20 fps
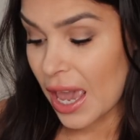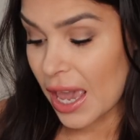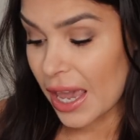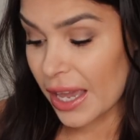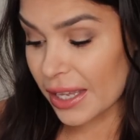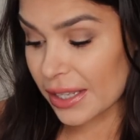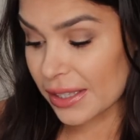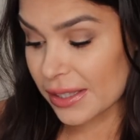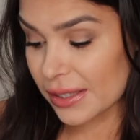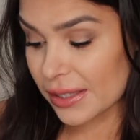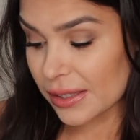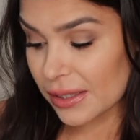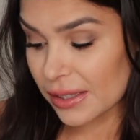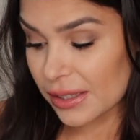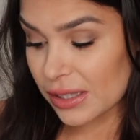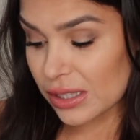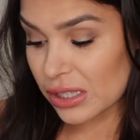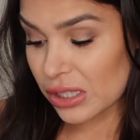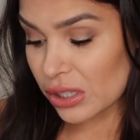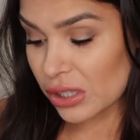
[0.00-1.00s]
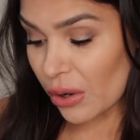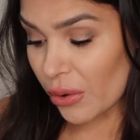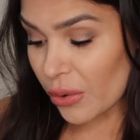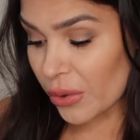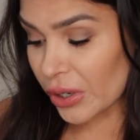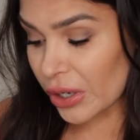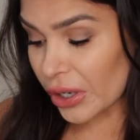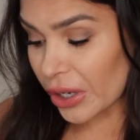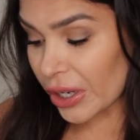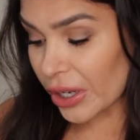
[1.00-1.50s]
It's so
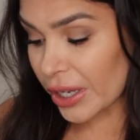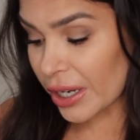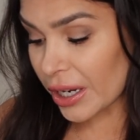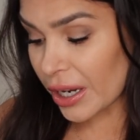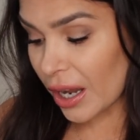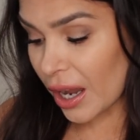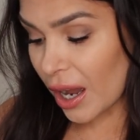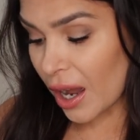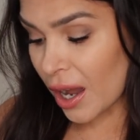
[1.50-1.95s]
good.